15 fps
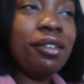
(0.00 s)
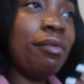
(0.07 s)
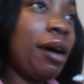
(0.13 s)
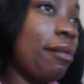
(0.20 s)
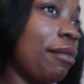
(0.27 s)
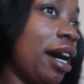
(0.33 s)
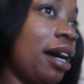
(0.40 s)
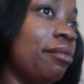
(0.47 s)
And
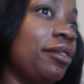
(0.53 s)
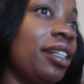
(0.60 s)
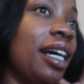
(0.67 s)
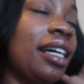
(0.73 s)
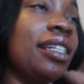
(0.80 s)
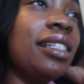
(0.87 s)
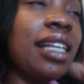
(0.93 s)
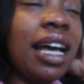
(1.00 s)
my mom, you
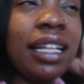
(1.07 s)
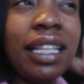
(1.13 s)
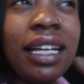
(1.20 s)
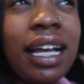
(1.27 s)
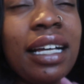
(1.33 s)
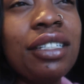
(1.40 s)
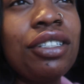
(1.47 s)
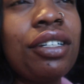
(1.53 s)
guys, I
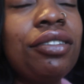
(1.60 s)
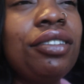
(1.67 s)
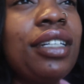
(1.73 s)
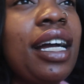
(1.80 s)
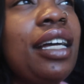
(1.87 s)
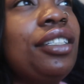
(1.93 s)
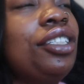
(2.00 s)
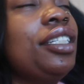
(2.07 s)
think I showed you
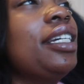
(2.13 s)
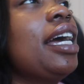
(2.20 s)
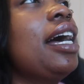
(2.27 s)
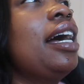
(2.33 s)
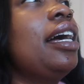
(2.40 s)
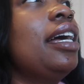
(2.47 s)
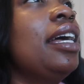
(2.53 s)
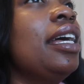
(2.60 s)
guys. She
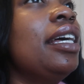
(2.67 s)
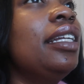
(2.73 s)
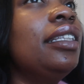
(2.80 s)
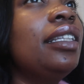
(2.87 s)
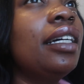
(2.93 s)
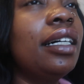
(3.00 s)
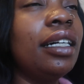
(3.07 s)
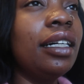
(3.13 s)
got
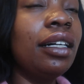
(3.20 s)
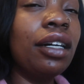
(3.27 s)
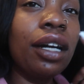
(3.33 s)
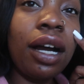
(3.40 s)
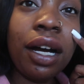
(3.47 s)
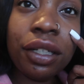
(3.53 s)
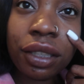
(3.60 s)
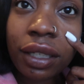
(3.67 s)
the
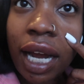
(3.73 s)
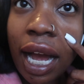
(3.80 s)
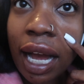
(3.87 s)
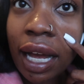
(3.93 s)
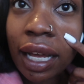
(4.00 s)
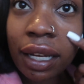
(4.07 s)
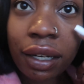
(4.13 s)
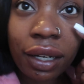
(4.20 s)
her under
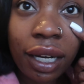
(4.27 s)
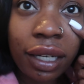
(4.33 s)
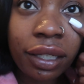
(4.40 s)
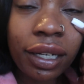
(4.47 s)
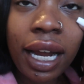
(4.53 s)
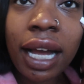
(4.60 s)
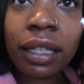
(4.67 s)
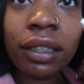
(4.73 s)
eye. Her
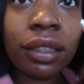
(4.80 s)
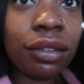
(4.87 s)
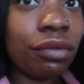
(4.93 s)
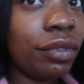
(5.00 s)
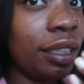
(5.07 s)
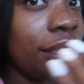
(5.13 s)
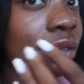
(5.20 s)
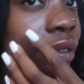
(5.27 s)
under eye looked
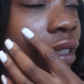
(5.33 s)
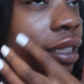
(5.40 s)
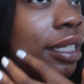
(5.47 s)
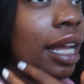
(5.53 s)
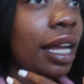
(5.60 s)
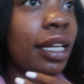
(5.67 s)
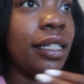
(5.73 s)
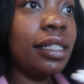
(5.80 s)
really really
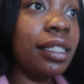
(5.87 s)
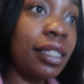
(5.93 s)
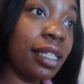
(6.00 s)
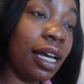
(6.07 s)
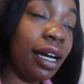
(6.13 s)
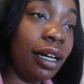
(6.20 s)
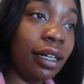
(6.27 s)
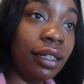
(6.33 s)
nice.
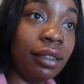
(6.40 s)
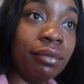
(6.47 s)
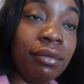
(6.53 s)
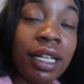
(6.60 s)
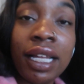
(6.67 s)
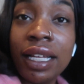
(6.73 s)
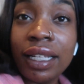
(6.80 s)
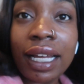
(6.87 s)
Um,
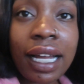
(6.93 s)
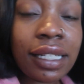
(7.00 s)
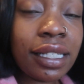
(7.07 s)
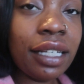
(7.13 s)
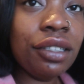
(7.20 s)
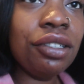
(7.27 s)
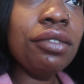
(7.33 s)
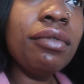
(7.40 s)
like I
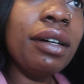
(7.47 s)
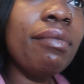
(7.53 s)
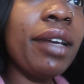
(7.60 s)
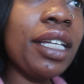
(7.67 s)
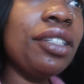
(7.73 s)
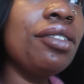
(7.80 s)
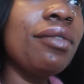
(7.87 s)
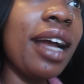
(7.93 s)
said, do what
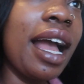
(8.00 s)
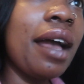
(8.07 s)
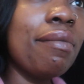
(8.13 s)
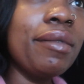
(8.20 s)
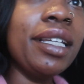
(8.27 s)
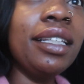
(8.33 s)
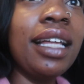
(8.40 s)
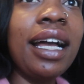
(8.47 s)
makes you
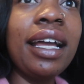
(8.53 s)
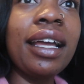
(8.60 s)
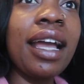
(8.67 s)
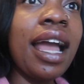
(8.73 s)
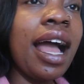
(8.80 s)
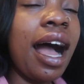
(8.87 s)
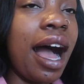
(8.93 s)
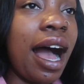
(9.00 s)
happy. Like
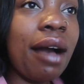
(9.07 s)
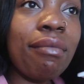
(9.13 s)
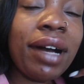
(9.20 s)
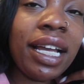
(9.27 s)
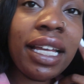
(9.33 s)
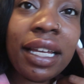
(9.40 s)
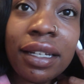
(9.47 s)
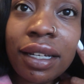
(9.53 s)
I
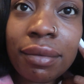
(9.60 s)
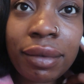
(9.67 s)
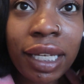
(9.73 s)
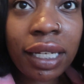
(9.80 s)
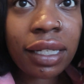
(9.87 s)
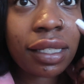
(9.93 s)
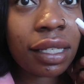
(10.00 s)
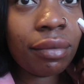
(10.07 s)
might end up
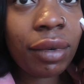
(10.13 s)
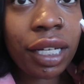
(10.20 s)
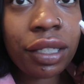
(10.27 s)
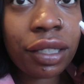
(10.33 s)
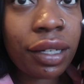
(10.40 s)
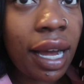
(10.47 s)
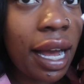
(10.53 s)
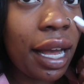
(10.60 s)
getting some
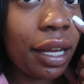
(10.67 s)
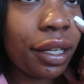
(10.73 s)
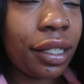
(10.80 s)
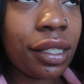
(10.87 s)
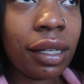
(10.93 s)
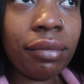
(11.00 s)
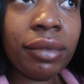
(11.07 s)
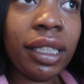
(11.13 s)
under eye
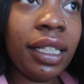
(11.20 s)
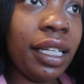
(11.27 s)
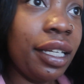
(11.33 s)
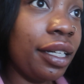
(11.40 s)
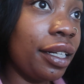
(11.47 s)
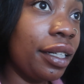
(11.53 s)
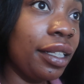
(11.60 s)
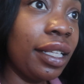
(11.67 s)
or something
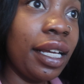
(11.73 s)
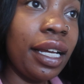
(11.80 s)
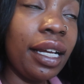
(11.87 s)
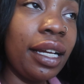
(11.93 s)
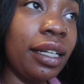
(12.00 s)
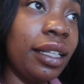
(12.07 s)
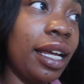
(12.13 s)
here and there.